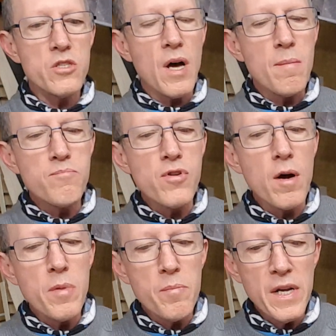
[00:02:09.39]
I'm
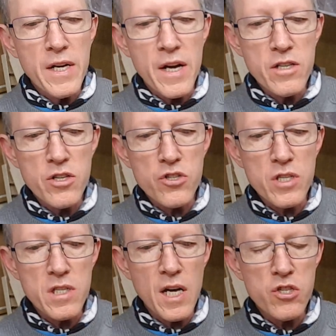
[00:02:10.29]
probably going to
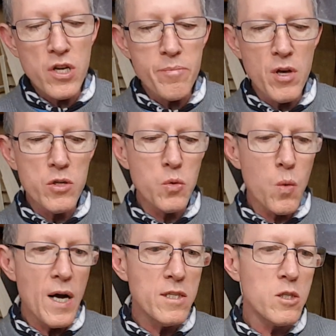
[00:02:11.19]
just touch up those
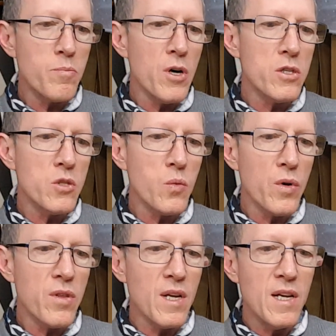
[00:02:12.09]
white spots
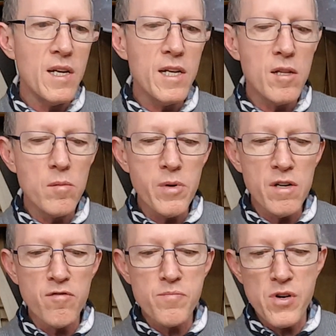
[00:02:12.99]
with a little bit
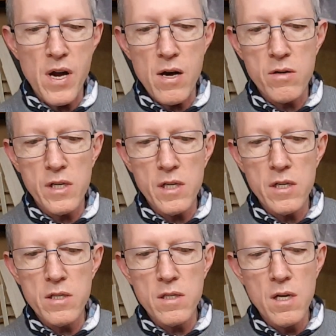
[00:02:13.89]
of
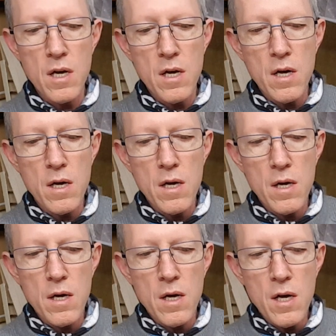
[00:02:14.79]
browniness.
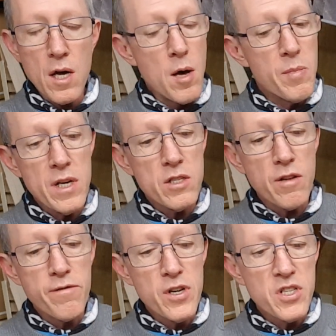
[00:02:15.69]
But it's the
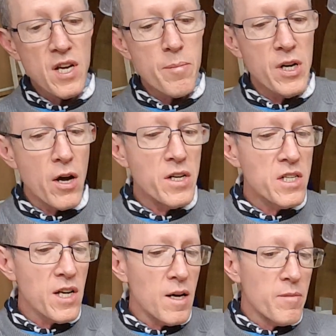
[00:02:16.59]
first time and only
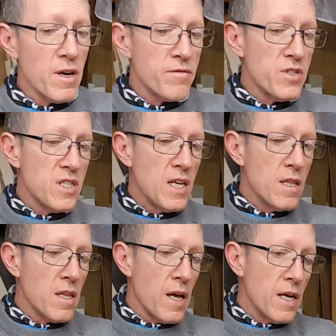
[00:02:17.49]
time I've
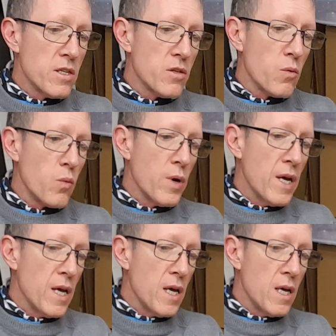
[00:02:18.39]
seen that
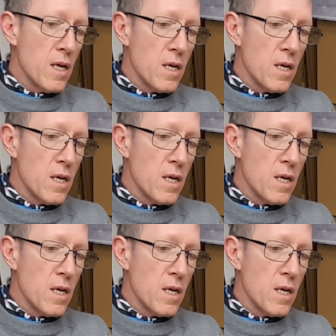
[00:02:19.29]
where